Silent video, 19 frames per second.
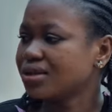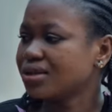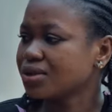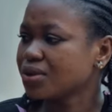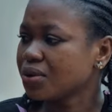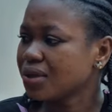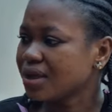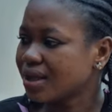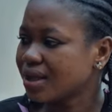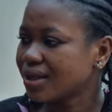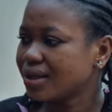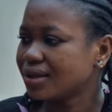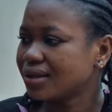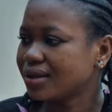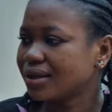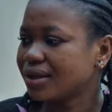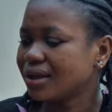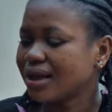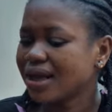It's okay.
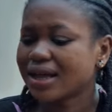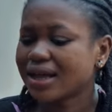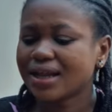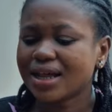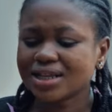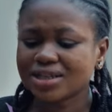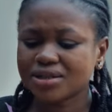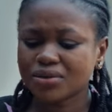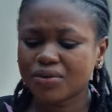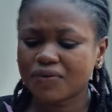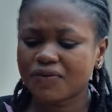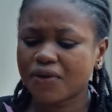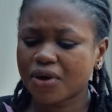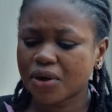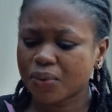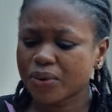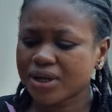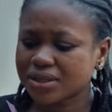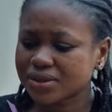Let's look
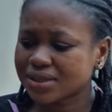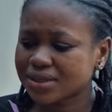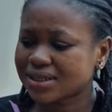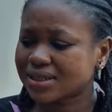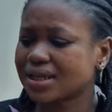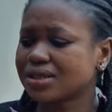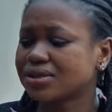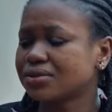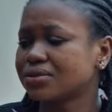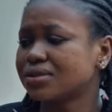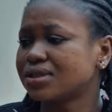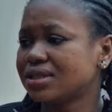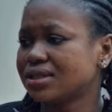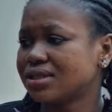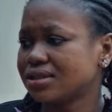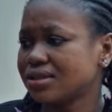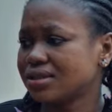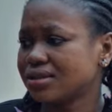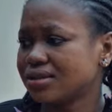for a way to settle
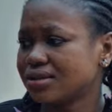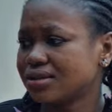this.